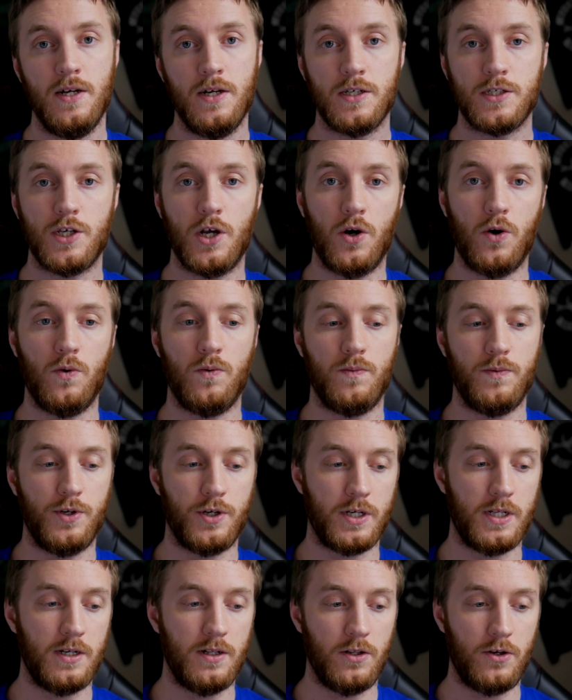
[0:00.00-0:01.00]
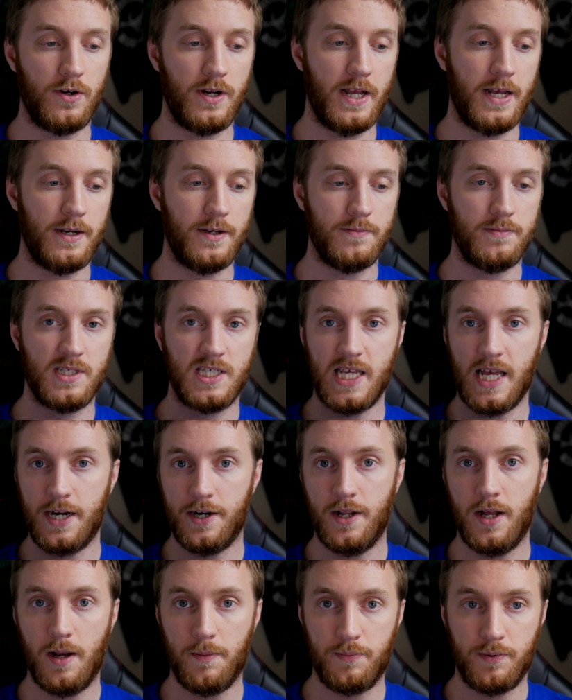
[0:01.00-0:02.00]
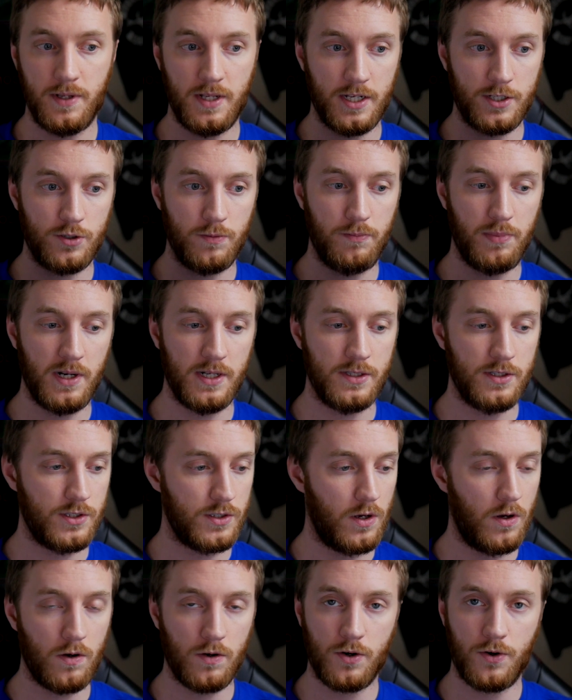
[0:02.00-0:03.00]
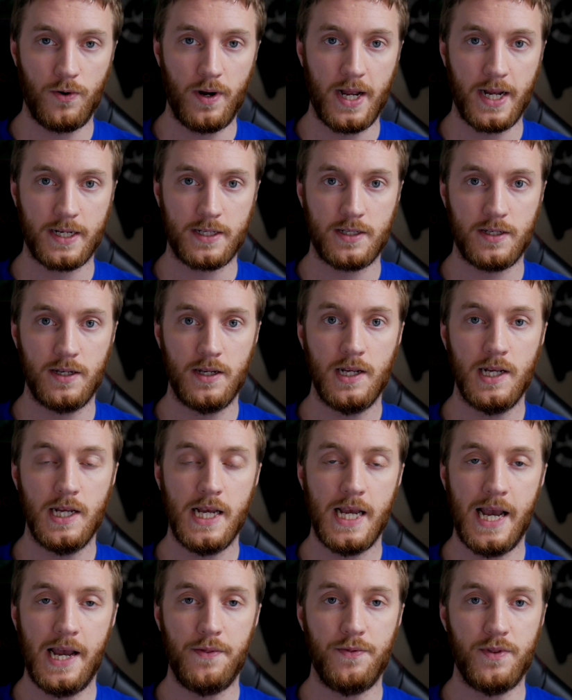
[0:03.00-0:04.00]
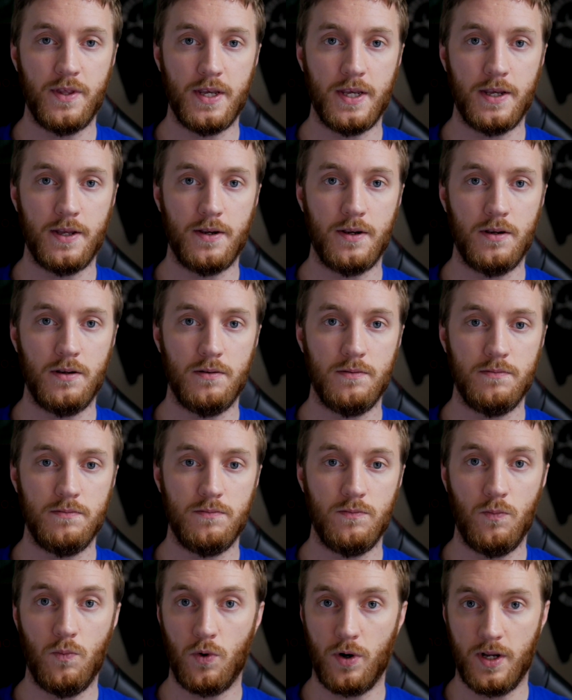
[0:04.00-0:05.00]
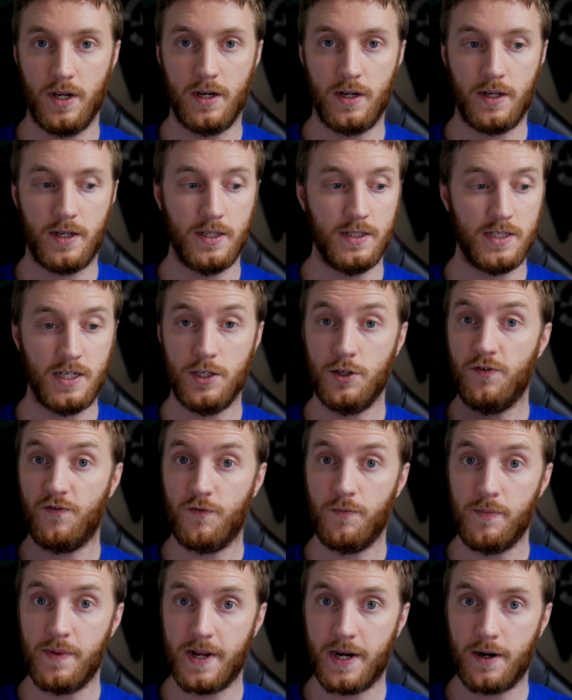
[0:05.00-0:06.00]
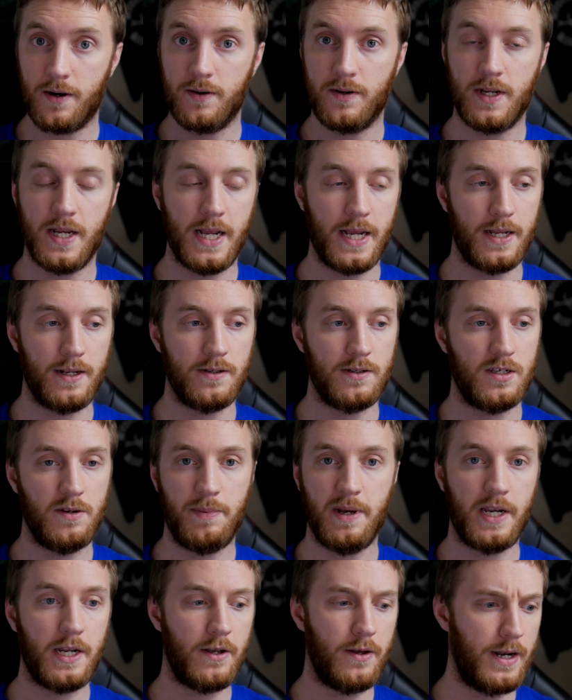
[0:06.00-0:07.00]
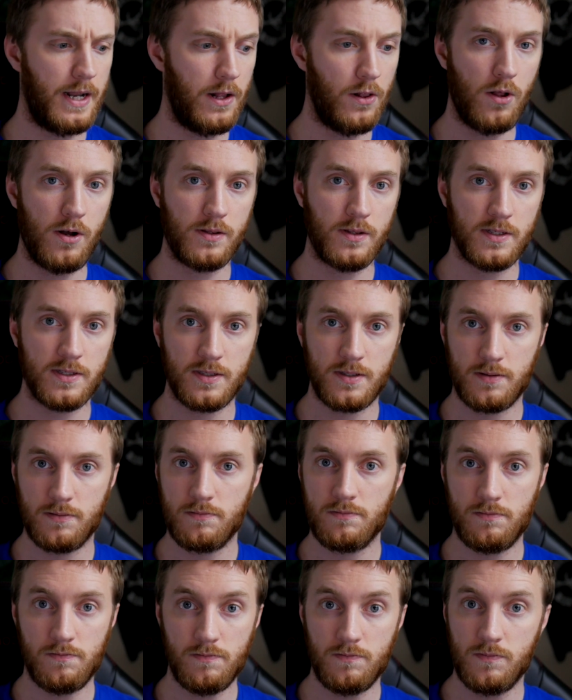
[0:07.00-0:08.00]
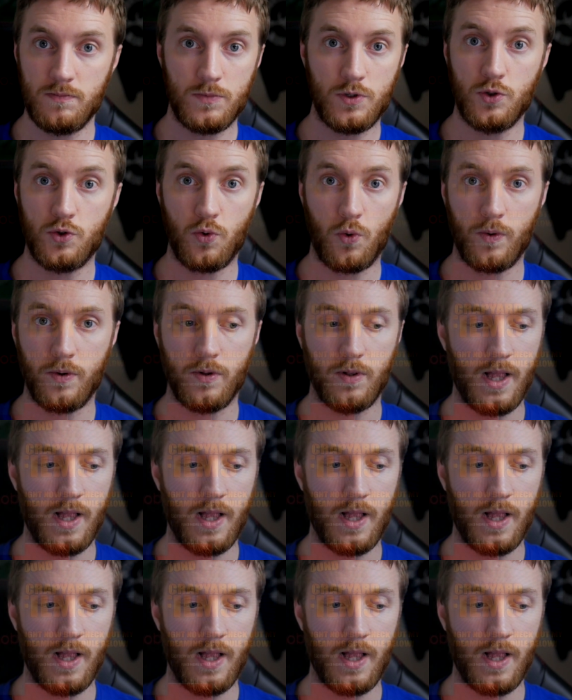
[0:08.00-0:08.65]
So you're going to learn how to set it up and get your buttons all correct, and then we're going to continue from there. And depending on how long this tutorial